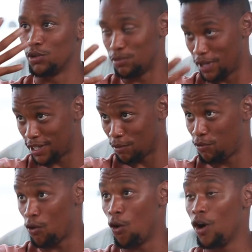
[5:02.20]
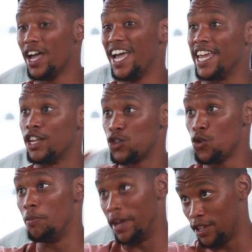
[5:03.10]
which makes them four in a
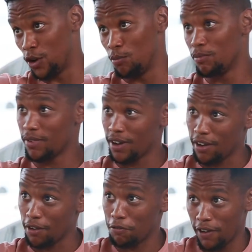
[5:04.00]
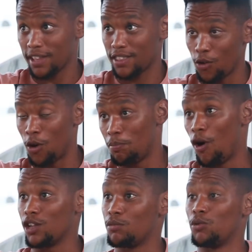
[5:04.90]
two-bedroom flat or
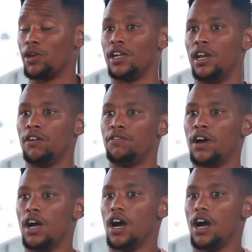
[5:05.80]
apartment where they live.